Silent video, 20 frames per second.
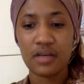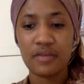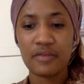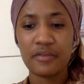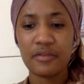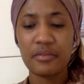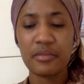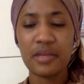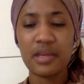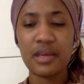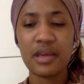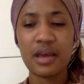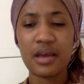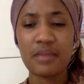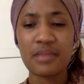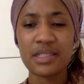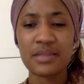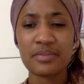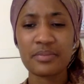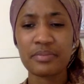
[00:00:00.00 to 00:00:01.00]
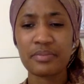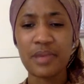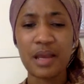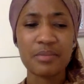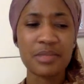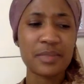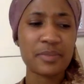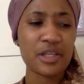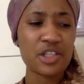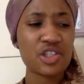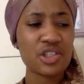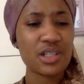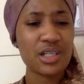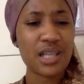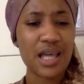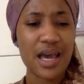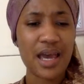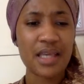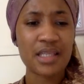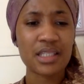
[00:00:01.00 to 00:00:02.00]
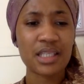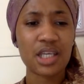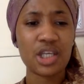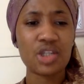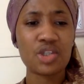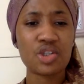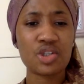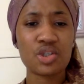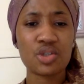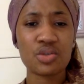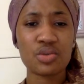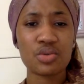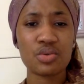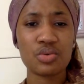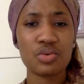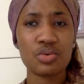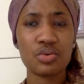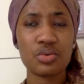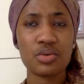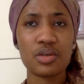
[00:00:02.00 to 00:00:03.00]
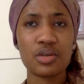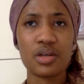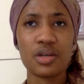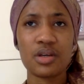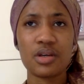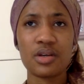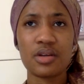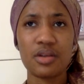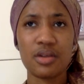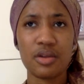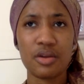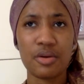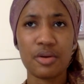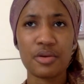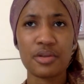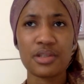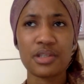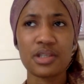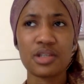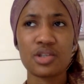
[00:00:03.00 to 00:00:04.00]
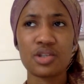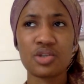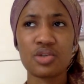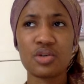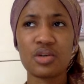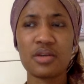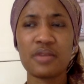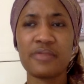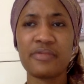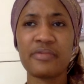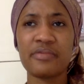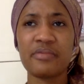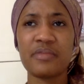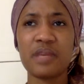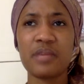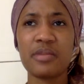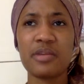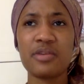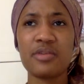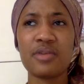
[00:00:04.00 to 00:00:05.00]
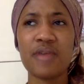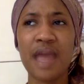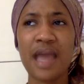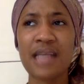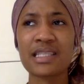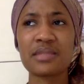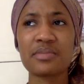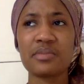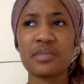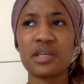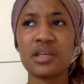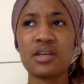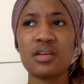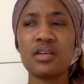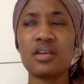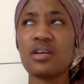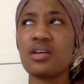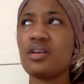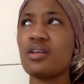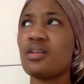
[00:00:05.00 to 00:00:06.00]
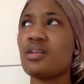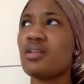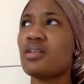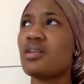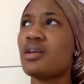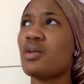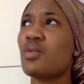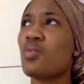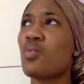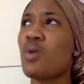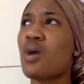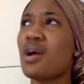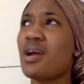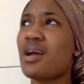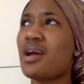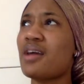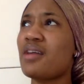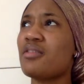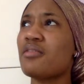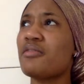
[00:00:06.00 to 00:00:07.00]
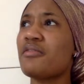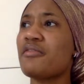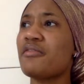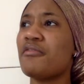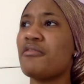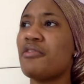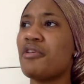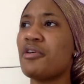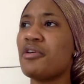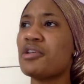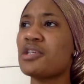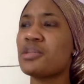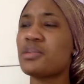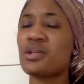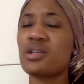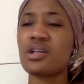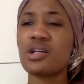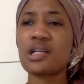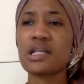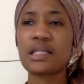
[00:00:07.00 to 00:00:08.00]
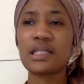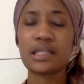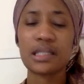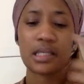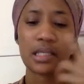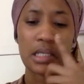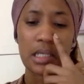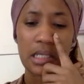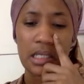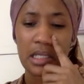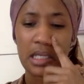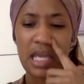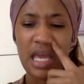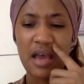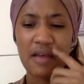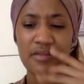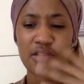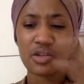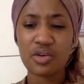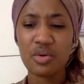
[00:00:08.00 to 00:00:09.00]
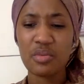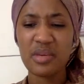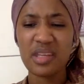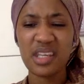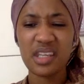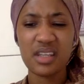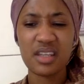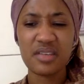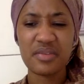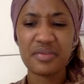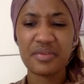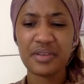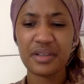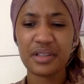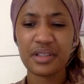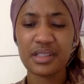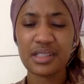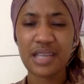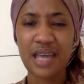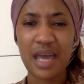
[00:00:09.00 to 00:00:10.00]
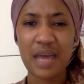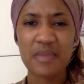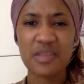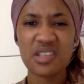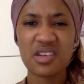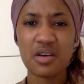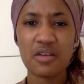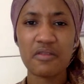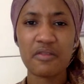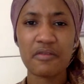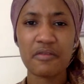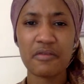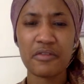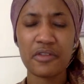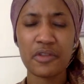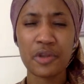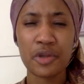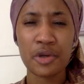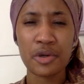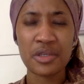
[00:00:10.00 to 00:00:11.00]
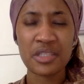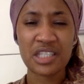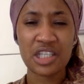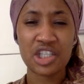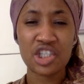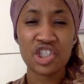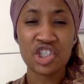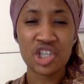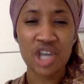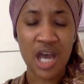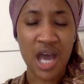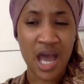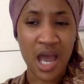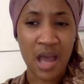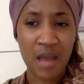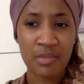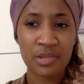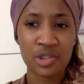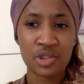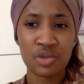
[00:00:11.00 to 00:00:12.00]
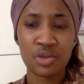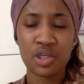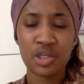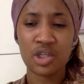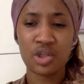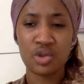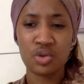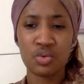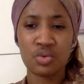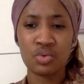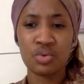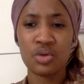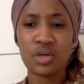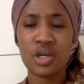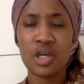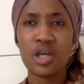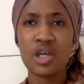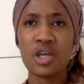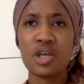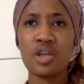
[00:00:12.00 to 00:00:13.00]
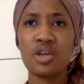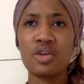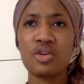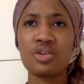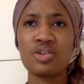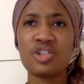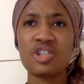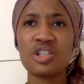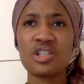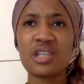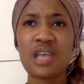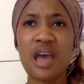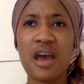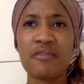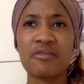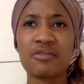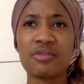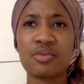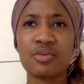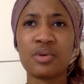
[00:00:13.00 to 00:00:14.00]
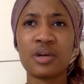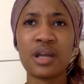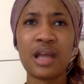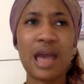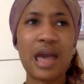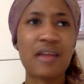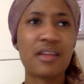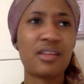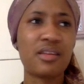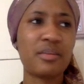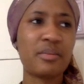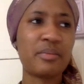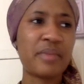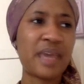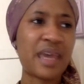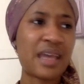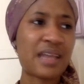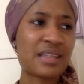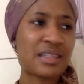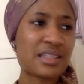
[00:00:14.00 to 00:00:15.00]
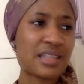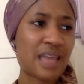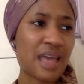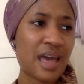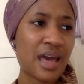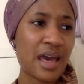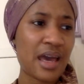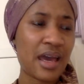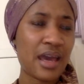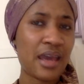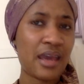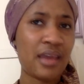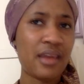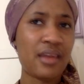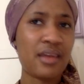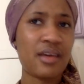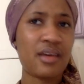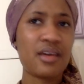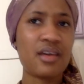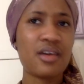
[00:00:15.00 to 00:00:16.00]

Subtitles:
For me, I'm specialized into nursing. So if maybe you ask me, like, what kind of nurse, because they have so many different types of nursing jobs you can do. You don't just have to work at the bedside.